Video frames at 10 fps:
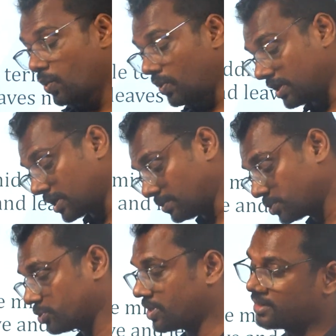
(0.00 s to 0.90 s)
When it comes
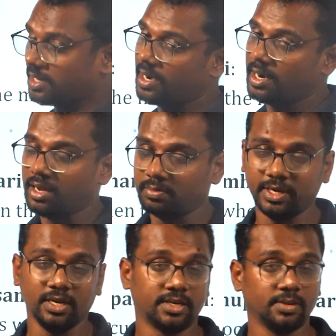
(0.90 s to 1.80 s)
to Sadharana,
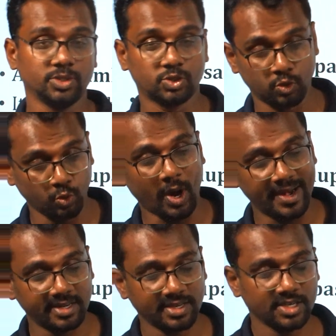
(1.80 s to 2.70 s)
middle term is too wide in